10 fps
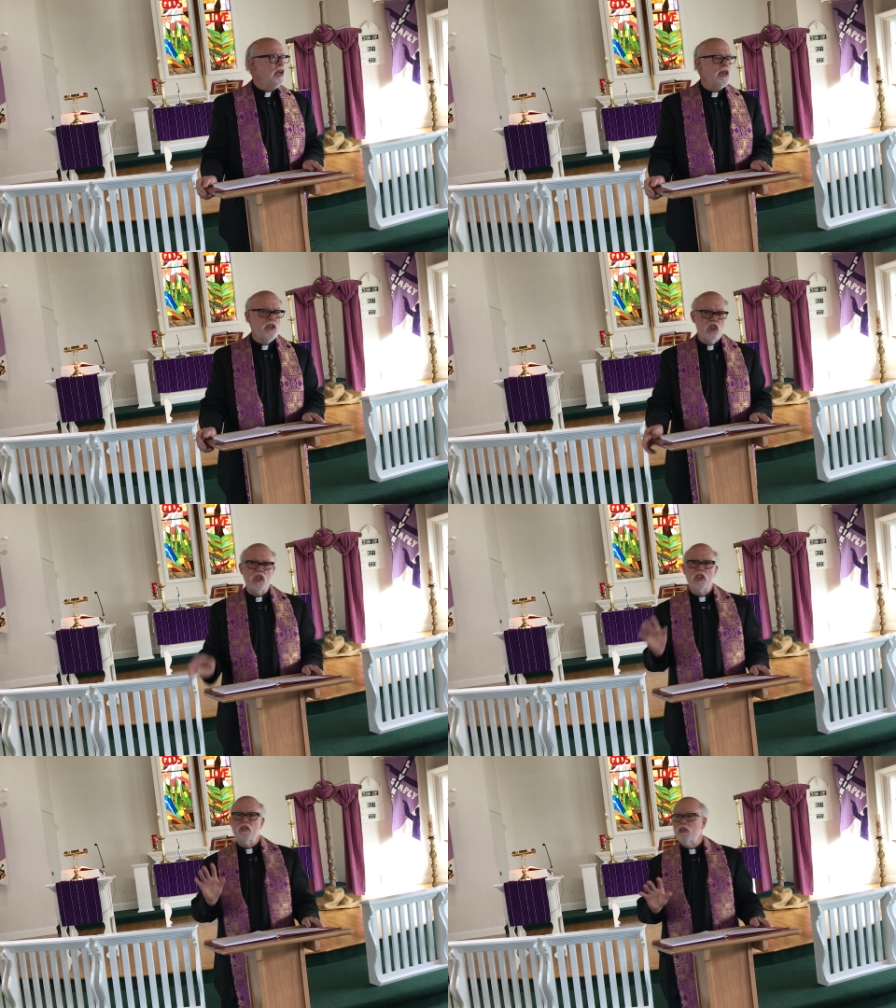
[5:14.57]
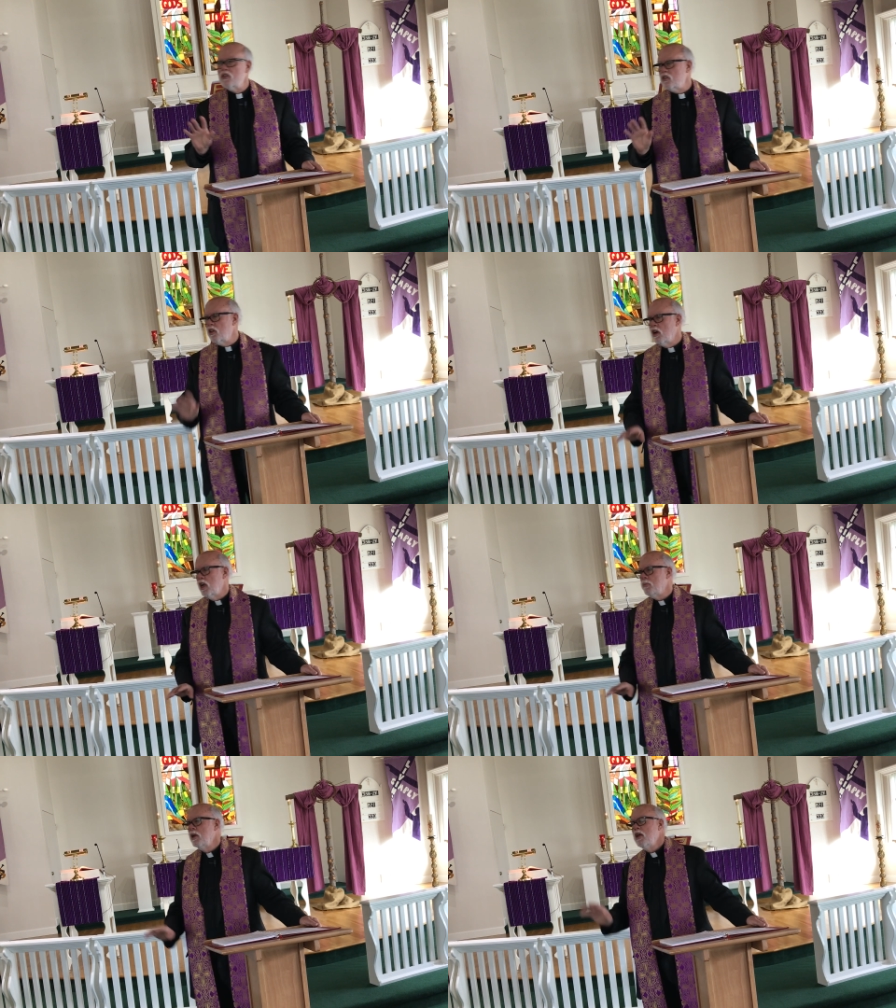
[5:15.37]
In Jesus'
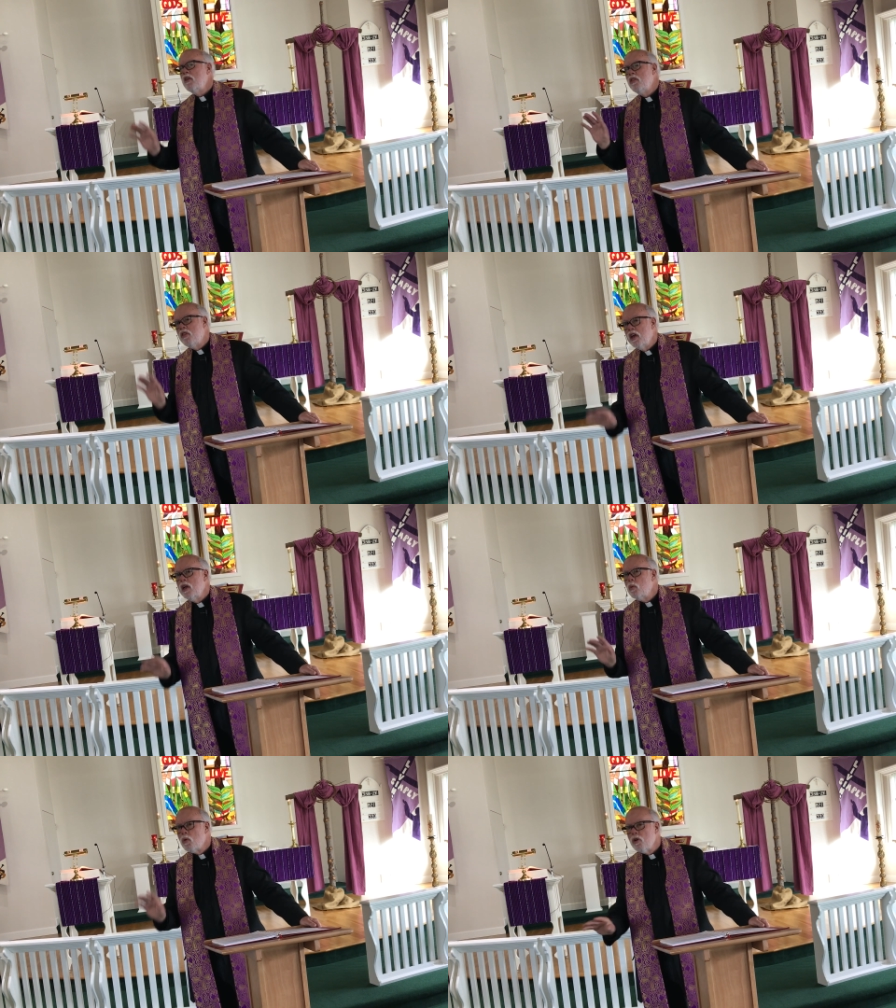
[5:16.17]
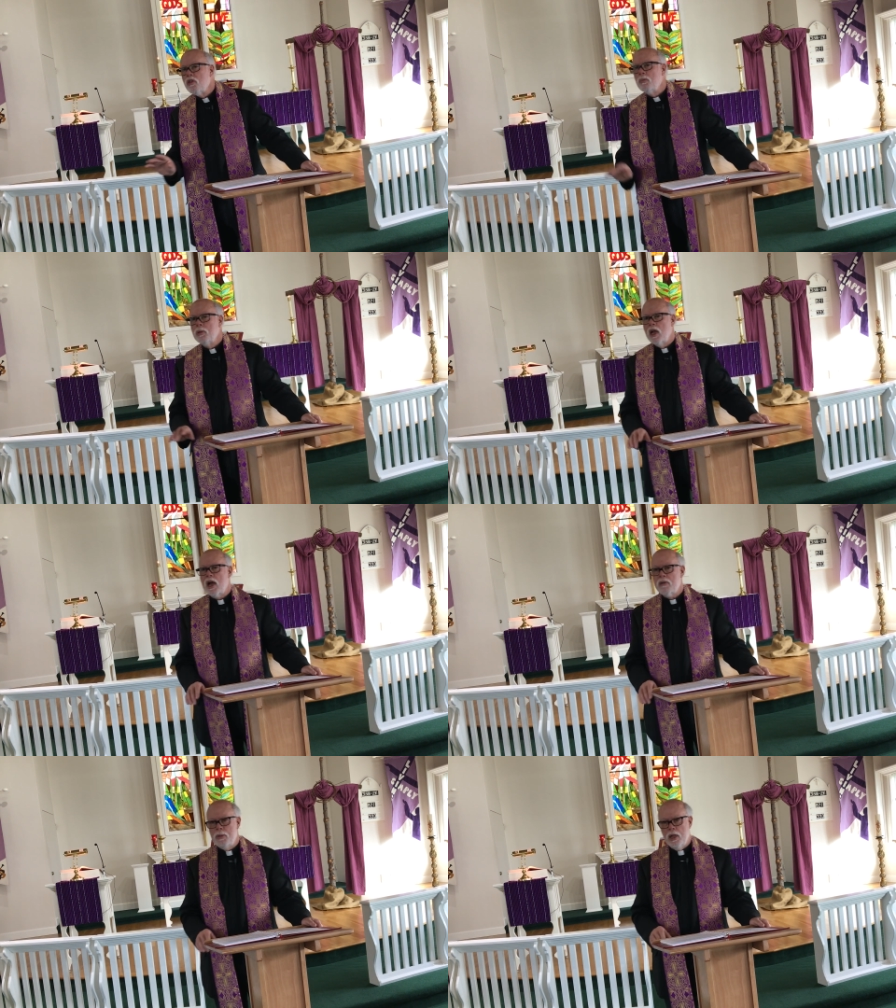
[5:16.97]
time, they were the
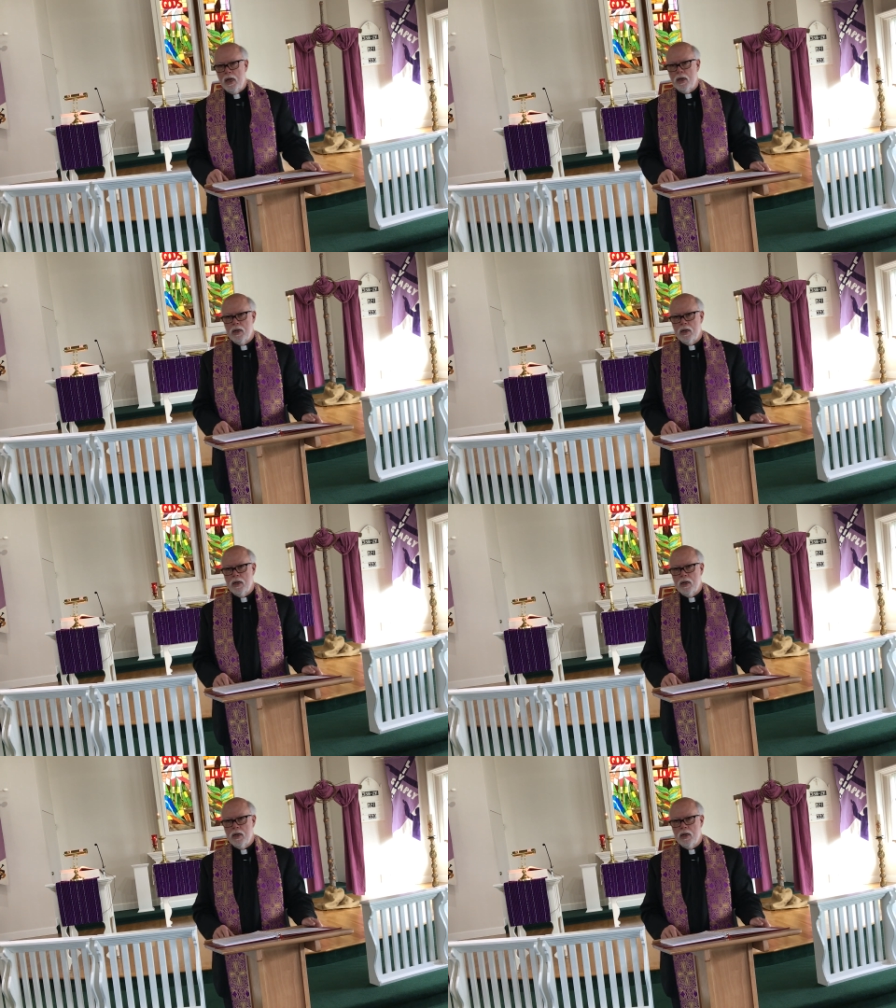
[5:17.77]
Black Plague.